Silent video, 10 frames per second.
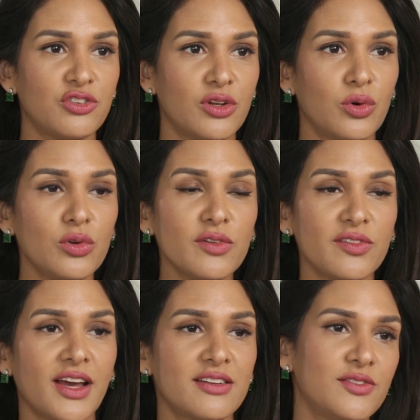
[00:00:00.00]
in all of
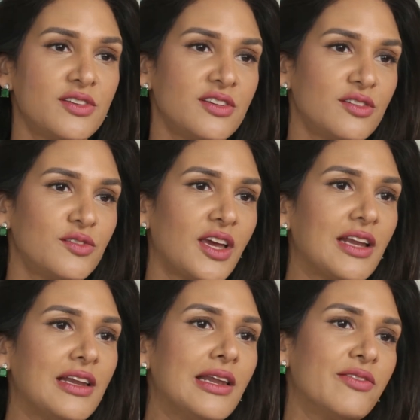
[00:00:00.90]
the activities of
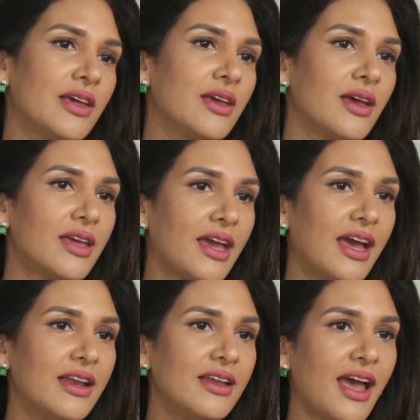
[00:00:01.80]
daily living
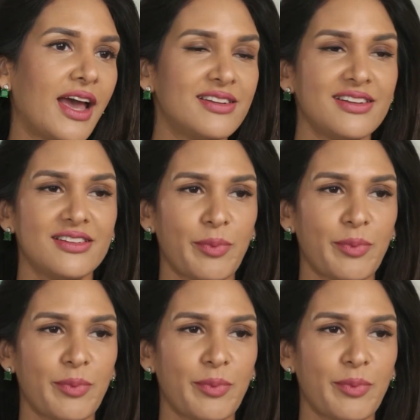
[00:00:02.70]
again, and he's